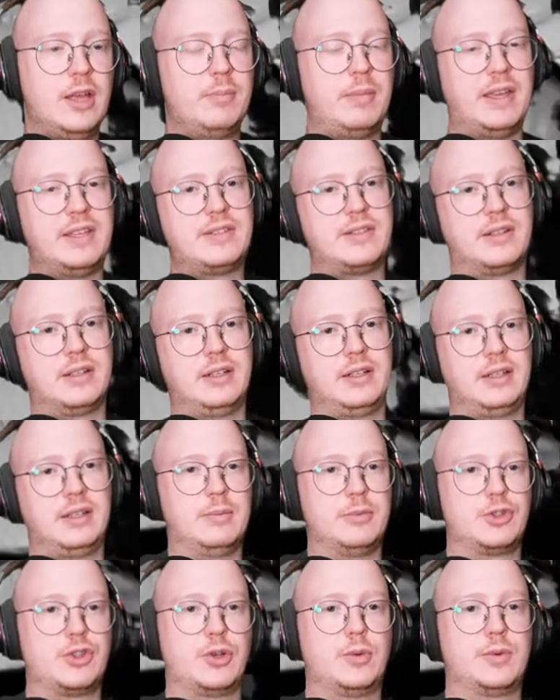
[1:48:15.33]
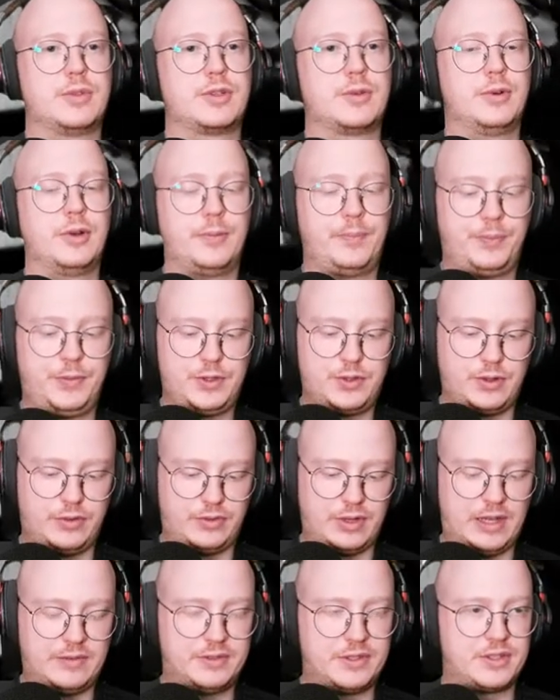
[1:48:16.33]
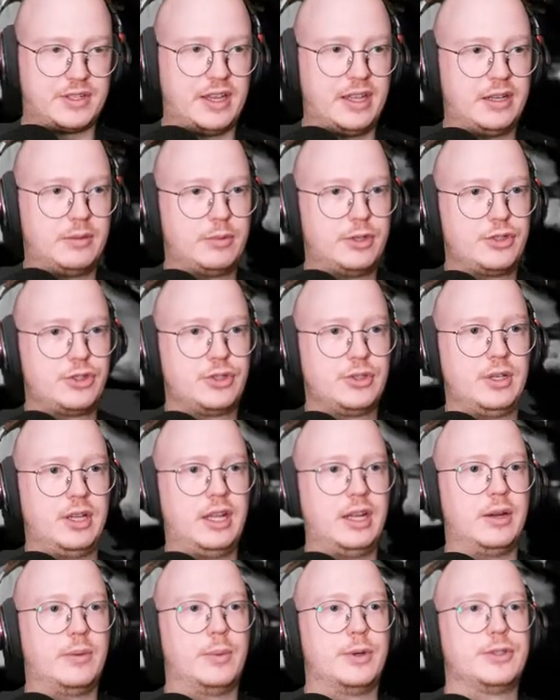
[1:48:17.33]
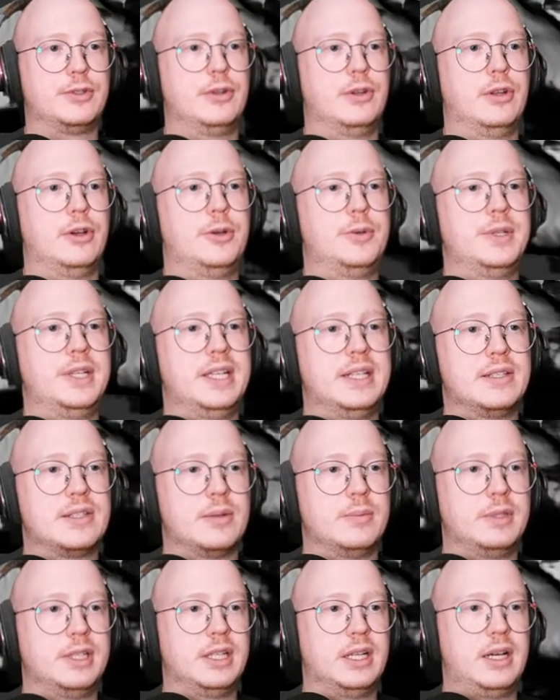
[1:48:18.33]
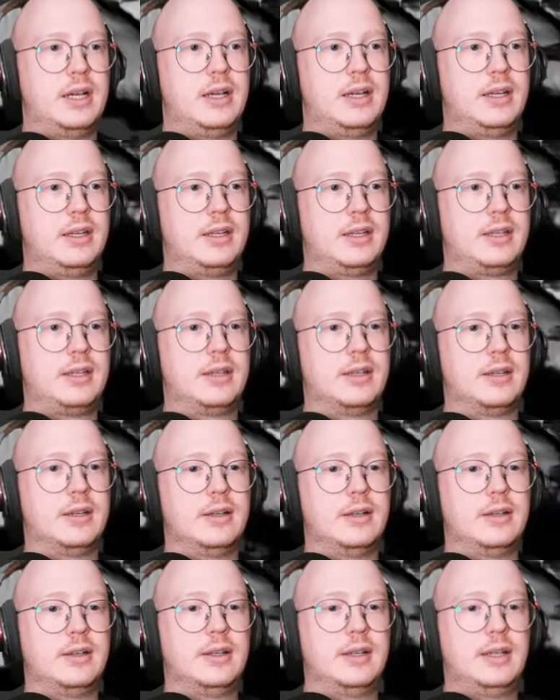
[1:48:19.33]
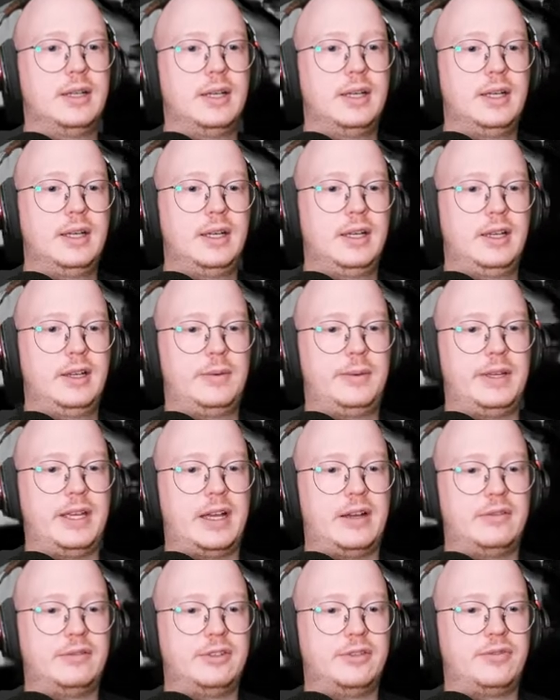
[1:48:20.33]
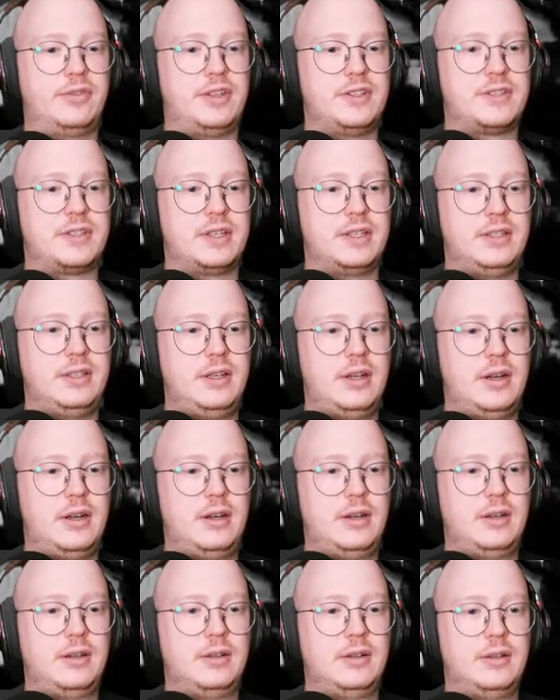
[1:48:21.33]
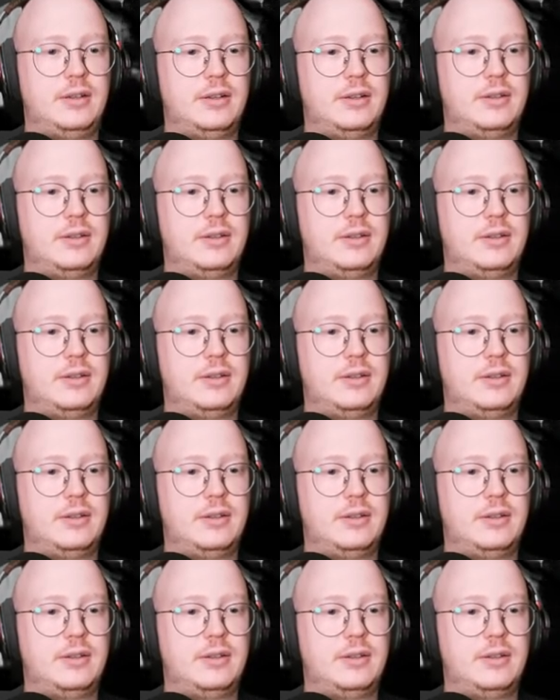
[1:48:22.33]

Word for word: Basically, let me show you what's going on. So if I have the standard brush and I were to load in something like, uh, we have the face kit young,